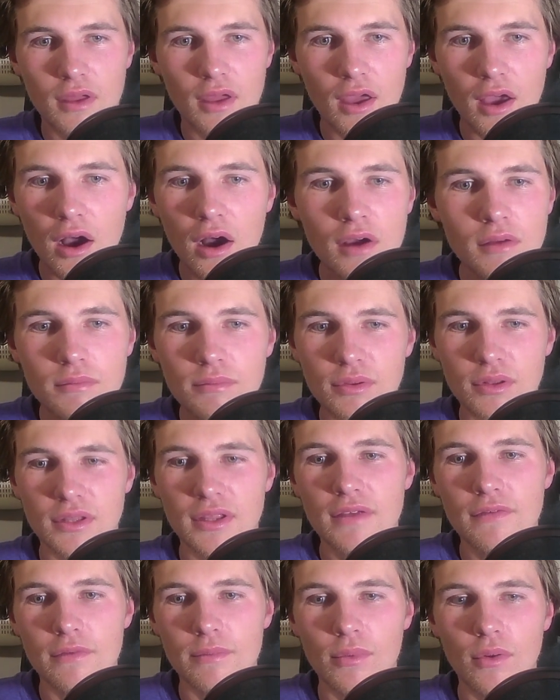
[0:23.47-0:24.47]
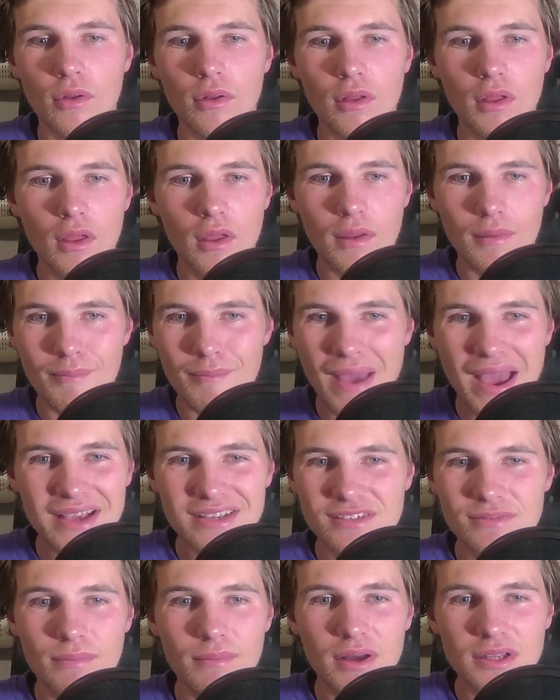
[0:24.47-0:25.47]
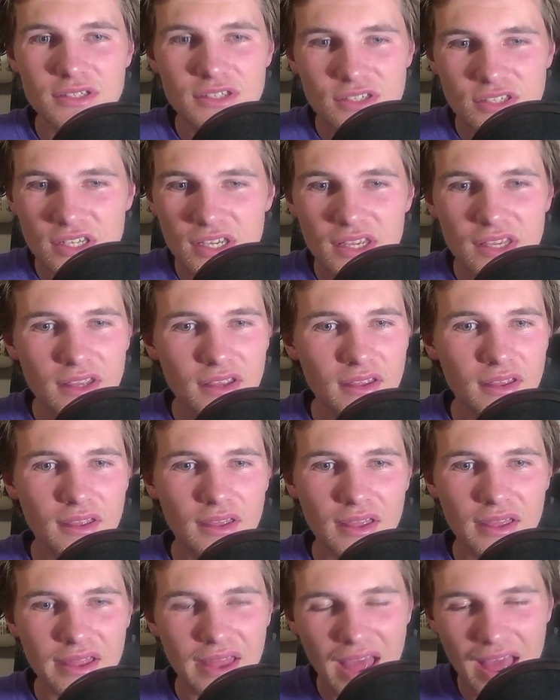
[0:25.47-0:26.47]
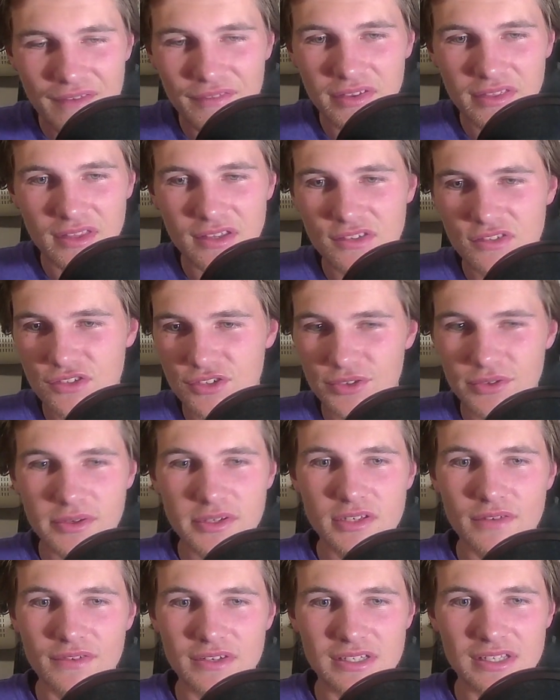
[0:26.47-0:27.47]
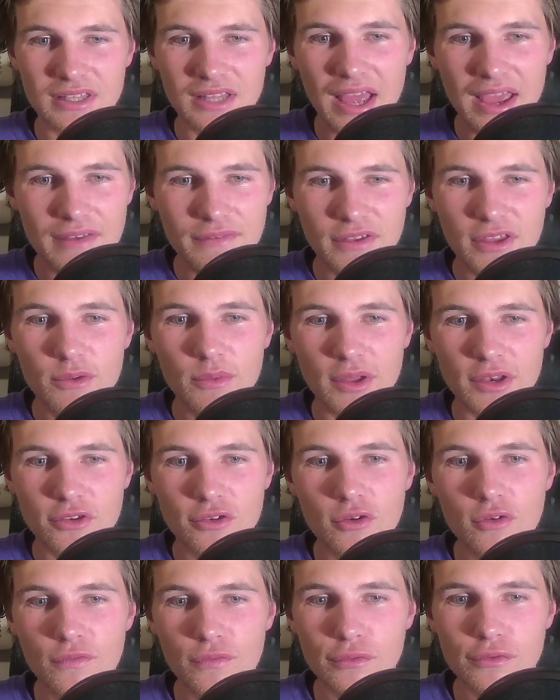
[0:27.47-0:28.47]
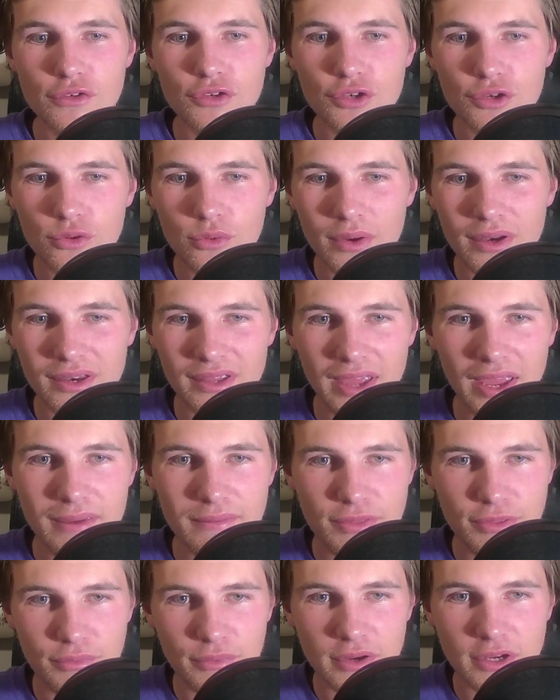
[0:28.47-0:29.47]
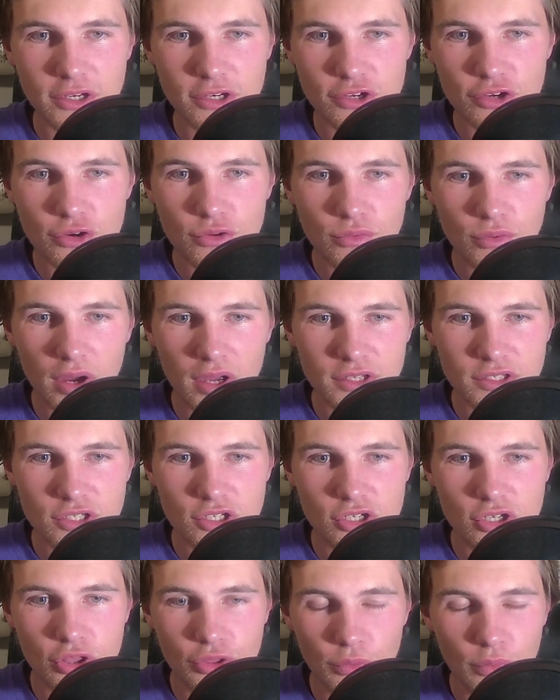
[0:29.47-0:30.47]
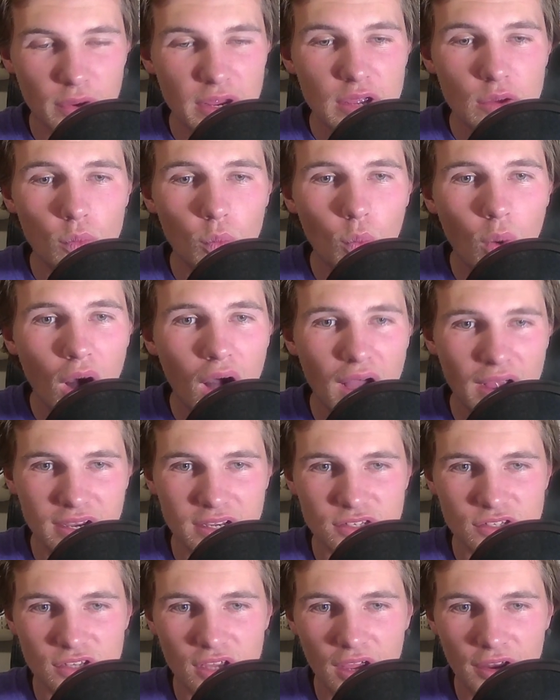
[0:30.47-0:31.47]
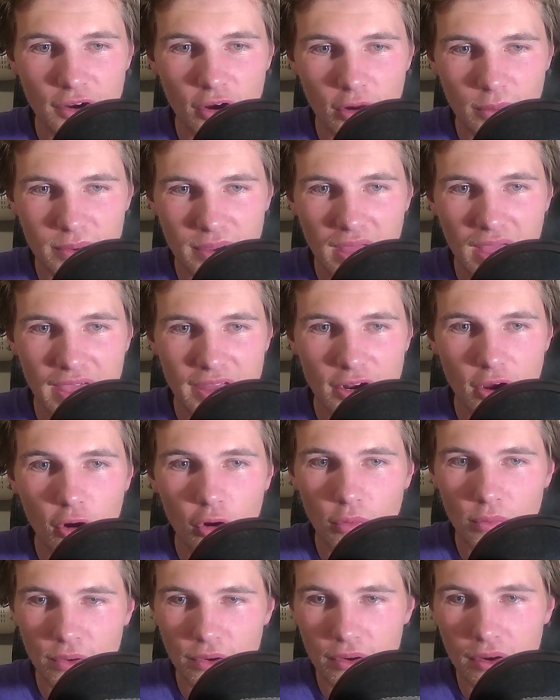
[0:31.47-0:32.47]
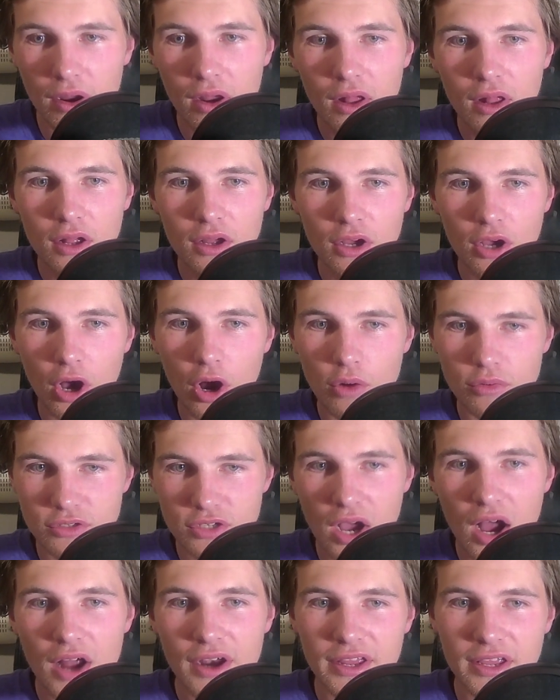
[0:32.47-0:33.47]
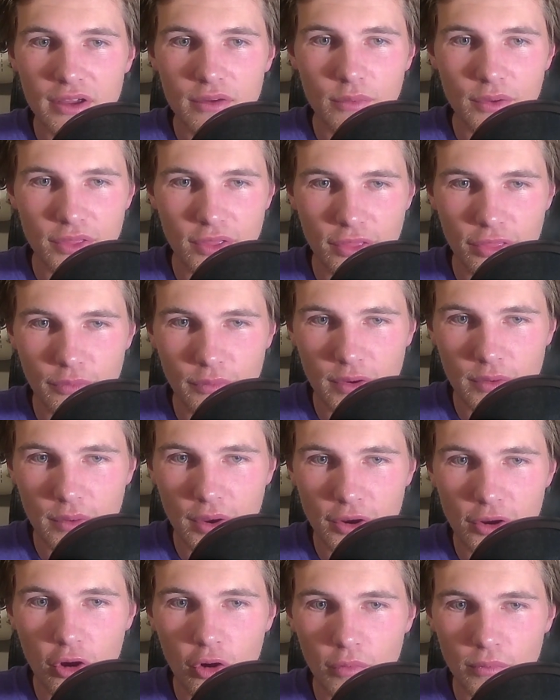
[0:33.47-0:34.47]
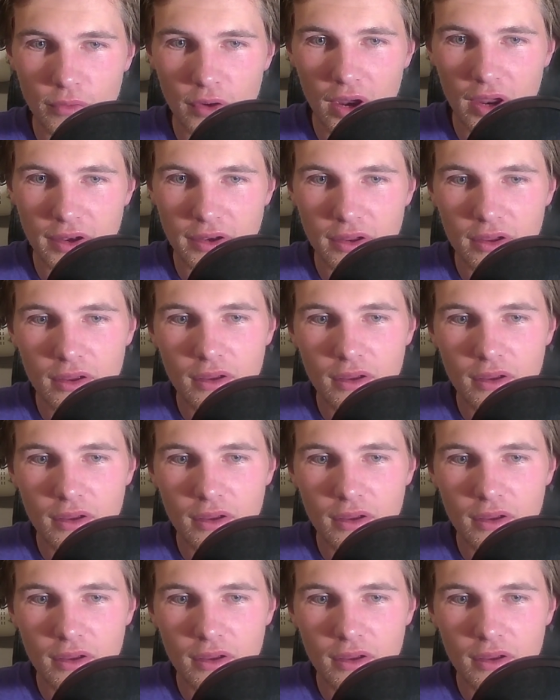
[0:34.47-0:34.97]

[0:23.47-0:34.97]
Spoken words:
Unbelievable. Max Muncy having the series of his life. He went 2-for-2 in Game 3, 2 runs, 3 walks, an RBI and a homer. Ohtani with a 3-run home run.